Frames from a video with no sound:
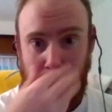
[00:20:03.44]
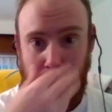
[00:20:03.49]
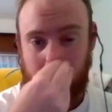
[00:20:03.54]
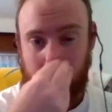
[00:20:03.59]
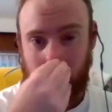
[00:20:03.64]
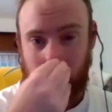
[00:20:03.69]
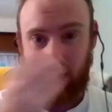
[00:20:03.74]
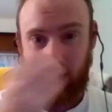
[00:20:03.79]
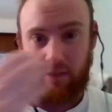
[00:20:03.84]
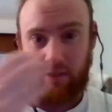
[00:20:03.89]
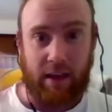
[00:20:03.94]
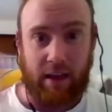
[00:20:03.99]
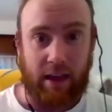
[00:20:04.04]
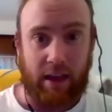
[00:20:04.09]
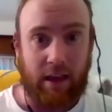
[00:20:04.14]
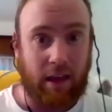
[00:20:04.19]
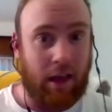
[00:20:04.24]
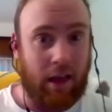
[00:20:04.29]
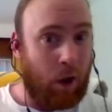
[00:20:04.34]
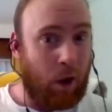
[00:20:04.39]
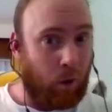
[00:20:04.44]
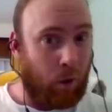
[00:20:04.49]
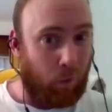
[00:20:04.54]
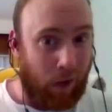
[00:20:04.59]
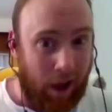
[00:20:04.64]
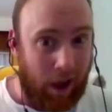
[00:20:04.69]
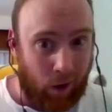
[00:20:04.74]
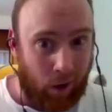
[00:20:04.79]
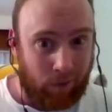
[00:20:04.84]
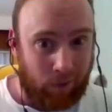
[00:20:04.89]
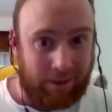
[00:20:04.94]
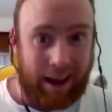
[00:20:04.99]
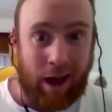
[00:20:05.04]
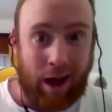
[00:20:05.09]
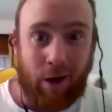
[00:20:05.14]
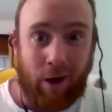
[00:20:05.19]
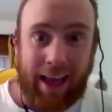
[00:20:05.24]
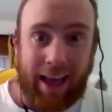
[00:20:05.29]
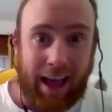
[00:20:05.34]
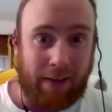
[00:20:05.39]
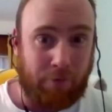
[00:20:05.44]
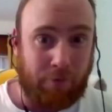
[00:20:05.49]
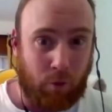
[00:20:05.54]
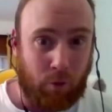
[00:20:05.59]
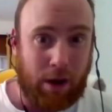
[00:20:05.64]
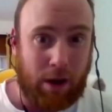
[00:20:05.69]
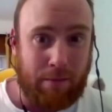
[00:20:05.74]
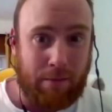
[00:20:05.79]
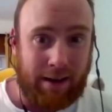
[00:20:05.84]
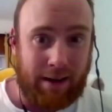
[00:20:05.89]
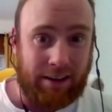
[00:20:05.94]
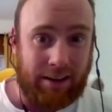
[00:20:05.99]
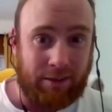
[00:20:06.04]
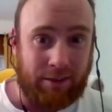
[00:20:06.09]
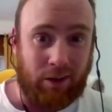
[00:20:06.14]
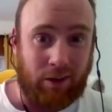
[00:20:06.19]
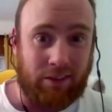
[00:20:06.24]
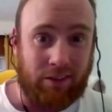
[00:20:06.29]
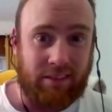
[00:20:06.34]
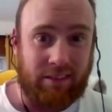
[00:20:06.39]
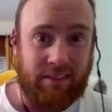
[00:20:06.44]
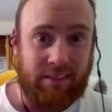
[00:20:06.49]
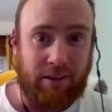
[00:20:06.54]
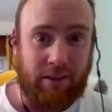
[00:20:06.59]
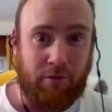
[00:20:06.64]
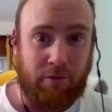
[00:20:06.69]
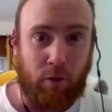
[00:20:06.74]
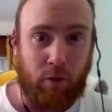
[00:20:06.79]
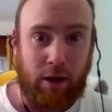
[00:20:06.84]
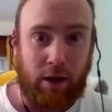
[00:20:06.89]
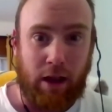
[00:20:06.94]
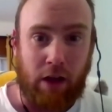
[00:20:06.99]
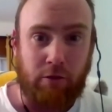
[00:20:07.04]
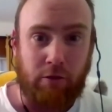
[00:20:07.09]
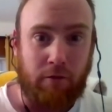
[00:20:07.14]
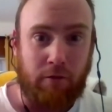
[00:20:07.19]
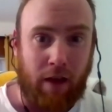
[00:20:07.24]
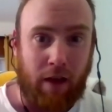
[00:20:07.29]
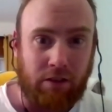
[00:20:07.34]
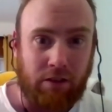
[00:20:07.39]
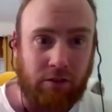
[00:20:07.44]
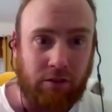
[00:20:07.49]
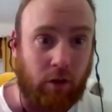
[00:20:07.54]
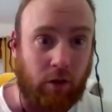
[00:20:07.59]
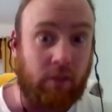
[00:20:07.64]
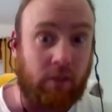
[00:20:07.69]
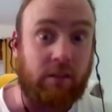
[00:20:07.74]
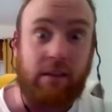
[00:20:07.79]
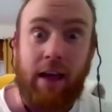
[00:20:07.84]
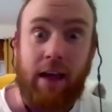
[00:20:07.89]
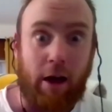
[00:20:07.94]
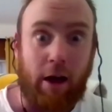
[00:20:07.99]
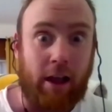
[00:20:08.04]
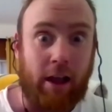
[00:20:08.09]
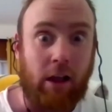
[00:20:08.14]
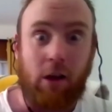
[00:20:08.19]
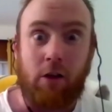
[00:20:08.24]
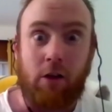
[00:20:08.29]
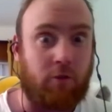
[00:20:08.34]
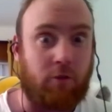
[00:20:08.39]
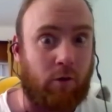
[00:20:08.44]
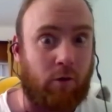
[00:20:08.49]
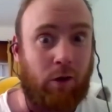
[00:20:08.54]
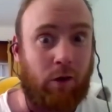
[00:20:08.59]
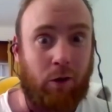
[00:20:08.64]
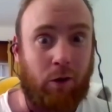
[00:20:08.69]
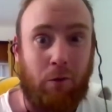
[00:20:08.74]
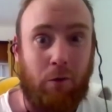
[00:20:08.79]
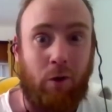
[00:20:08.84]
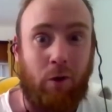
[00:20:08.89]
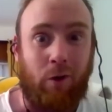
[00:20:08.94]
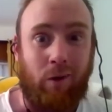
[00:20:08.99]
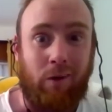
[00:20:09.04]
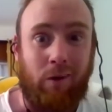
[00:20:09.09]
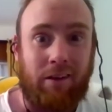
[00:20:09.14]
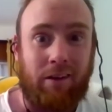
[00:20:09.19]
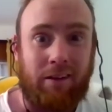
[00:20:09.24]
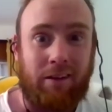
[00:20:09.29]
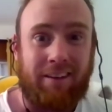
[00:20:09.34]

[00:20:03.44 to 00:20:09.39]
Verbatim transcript: because I can say, well, now I have three million dollars instead of three hundred thousand dollars, and now I can control a lot more.